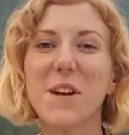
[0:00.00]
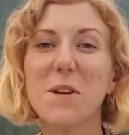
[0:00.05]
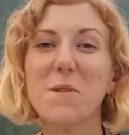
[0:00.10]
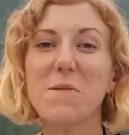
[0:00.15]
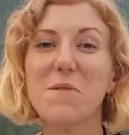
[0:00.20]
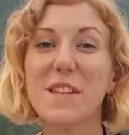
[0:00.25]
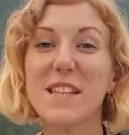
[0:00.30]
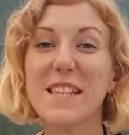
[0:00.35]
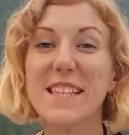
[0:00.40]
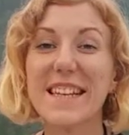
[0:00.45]

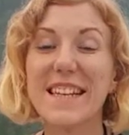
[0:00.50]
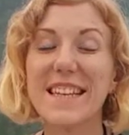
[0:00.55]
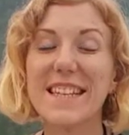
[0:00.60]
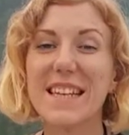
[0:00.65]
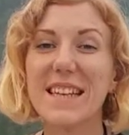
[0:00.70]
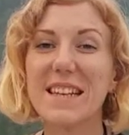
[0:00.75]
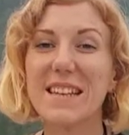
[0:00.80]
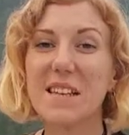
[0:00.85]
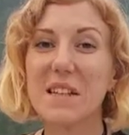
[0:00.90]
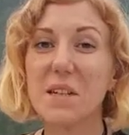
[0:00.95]
horoscope for the
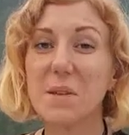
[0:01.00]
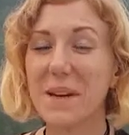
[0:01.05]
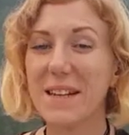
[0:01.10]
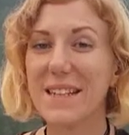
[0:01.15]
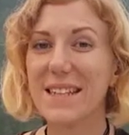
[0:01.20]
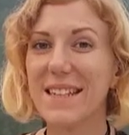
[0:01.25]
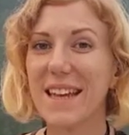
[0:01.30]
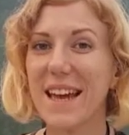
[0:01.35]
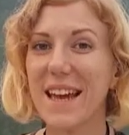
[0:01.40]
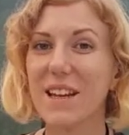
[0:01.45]
sixteenth to the
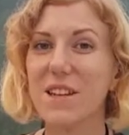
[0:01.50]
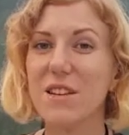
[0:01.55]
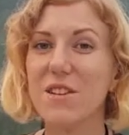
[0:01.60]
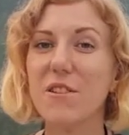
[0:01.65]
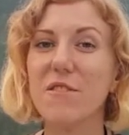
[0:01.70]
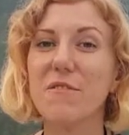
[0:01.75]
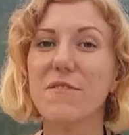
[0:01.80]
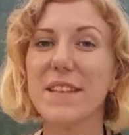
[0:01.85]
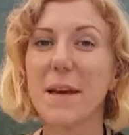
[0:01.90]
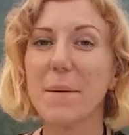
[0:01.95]
twenty-second
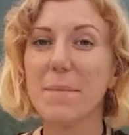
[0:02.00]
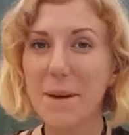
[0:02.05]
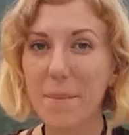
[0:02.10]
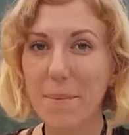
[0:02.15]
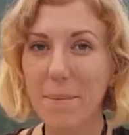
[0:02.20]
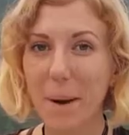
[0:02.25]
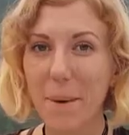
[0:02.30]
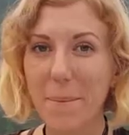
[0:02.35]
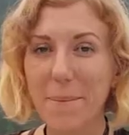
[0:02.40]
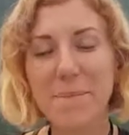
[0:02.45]
of
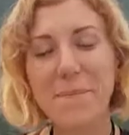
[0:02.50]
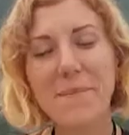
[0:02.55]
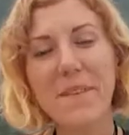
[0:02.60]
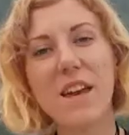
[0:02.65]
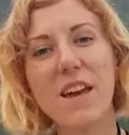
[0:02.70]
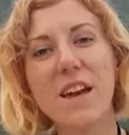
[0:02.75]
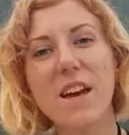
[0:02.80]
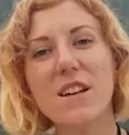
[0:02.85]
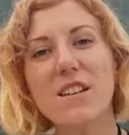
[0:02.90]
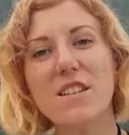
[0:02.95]
September.
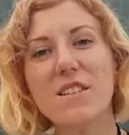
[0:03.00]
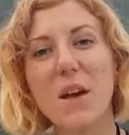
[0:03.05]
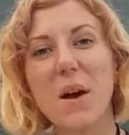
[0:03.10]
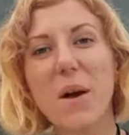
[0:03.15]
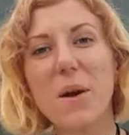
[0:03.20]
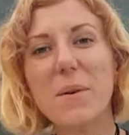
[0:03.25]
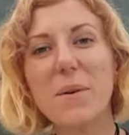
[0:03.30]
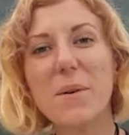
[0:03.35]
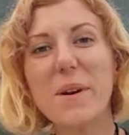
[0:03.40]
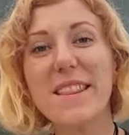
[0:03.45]

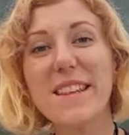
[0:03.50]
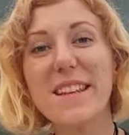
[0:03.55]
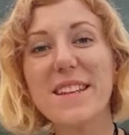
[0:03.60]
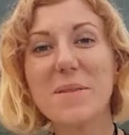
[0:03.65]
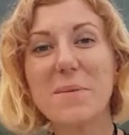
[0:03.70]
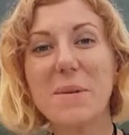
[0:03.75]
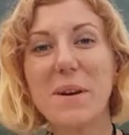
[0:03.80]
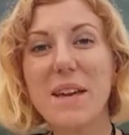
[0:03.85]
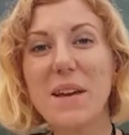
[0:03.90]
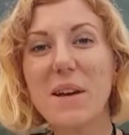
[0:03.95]
So
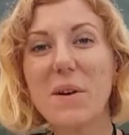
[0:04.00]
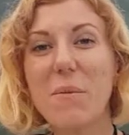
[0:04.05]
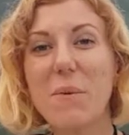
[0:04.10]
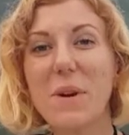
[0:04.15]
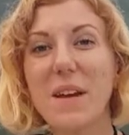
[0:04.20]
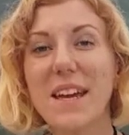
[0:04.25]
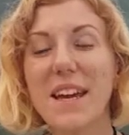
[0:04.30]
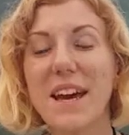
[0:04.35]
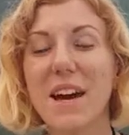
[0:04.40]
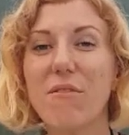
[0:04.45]
this week
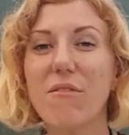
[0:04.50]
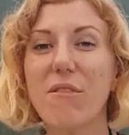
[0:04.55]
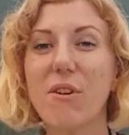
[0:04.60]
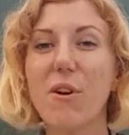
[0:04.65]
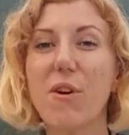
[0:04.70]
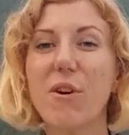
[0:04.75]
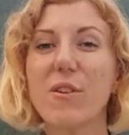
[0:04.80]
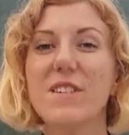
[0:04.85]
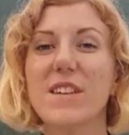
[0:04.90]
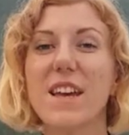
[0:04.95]
we have
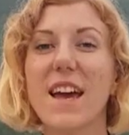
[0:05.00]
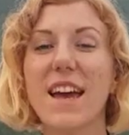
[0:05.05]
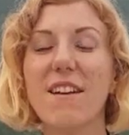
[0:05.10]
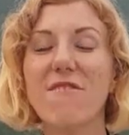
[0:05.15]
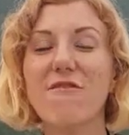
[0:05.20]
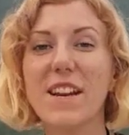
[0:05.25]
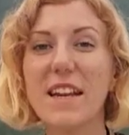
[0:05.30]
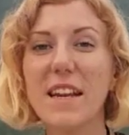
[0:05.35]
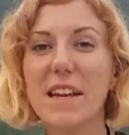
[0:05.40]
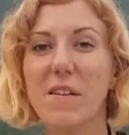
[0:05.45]
got
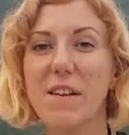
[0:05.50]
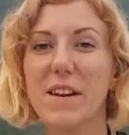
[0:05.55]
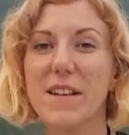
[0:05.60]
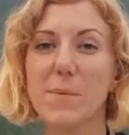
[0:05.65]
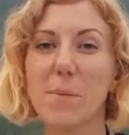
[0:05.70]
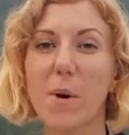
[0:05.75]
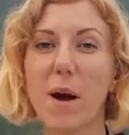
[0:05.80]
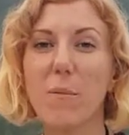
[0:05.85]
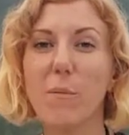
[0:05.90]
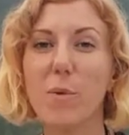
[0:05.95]
a really
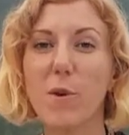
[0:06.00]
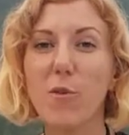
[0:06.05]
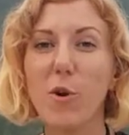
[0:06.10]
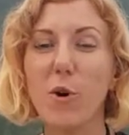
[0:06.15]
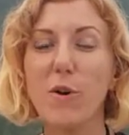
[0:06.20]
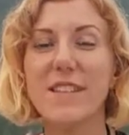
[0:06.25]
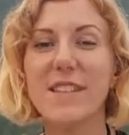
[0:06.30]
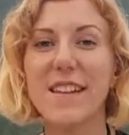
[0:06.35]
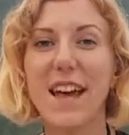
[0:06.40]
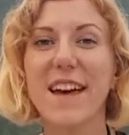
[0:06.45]
nice one. We've
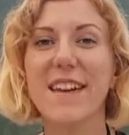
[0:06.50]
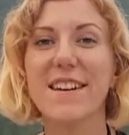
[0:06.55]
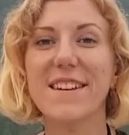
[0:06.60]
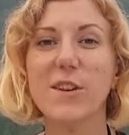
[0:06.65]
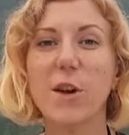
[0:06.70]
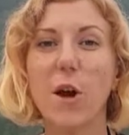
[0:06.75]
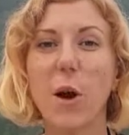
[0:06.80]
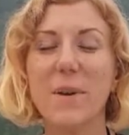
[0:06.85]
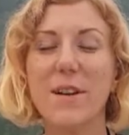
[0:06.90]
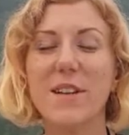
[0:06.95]
got
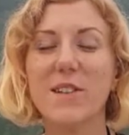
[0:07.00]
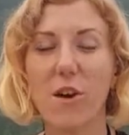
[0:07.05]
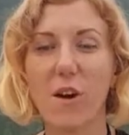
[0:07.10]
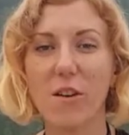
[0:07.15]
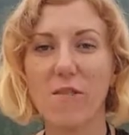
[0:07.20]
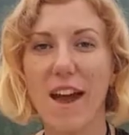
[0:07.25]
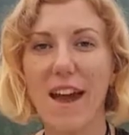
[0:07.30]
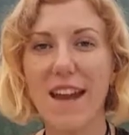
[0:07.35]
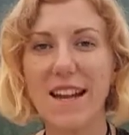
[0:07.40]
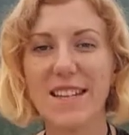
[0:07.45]
Saturn going
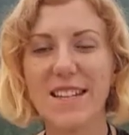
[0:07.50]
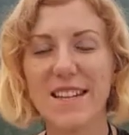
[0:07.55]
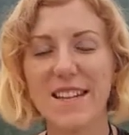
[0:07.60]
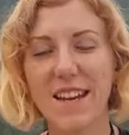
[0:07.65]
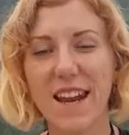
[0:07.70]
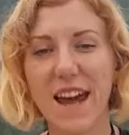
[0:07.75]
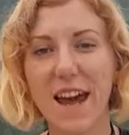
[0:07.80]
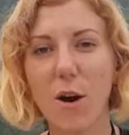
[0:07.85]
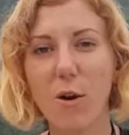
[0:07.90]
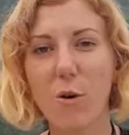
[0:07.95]
direct.
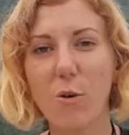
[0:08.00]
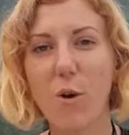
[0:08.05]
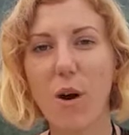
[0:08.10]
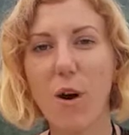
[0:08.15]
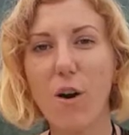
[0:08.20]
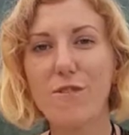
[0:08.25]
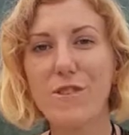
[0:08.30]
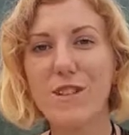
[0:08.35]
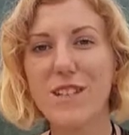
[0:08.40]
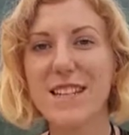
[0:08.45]
Now
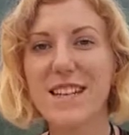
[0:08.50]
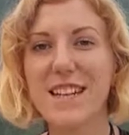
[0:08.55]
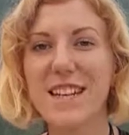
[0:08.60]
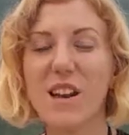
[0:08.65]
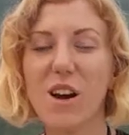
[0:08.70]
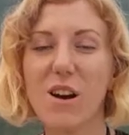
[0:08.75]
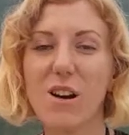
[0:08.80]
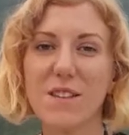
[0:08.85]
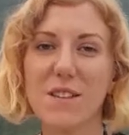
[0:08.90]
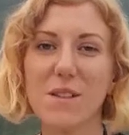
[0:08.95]
obviously
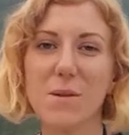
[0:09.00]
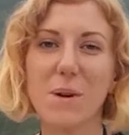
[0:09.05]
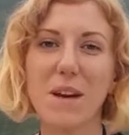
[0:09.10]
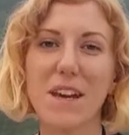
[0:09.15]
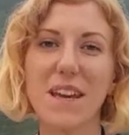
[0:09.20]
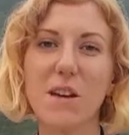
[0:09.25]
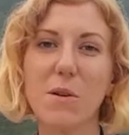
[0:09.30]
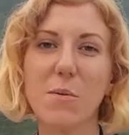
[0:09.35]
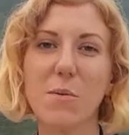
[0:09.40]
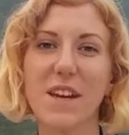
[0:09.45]
last
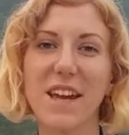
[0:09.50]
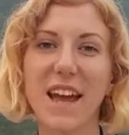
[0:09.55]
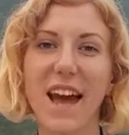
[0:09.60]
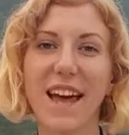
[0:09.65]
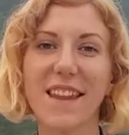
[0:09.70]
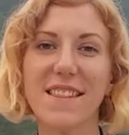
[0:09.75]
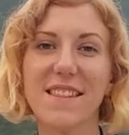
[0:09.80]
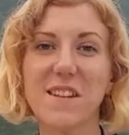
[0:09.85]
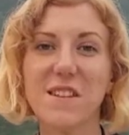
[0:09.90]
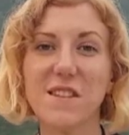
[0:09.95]
week we
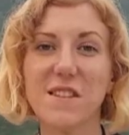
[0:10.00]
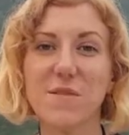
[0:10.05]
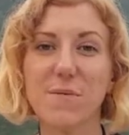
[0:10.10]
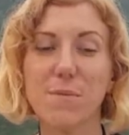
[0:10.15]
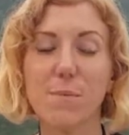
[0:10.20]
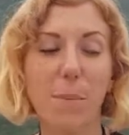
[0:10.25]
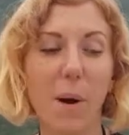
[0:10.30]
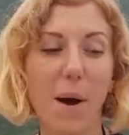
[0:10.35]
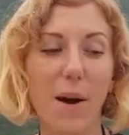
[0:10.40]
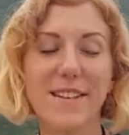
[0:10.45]
had this
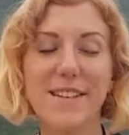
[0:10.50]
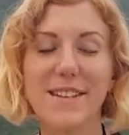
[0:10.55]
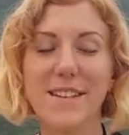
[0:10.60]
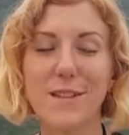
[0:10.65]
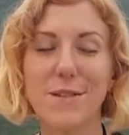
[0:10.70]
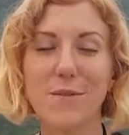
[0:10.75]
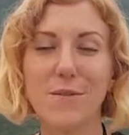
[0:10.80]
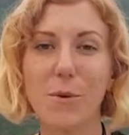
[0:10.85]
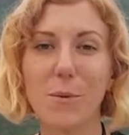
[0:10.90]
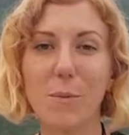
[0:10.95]

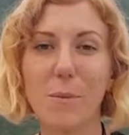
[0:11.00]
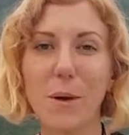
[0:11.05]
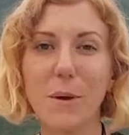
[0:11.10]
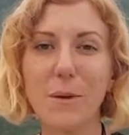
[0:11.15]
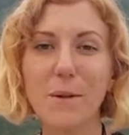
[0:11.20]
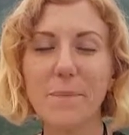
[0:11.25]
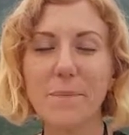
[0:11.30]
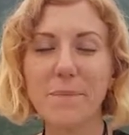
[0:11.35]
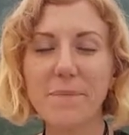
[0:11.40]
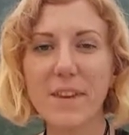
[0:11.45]
Pisces full
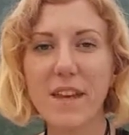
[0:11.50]
moon.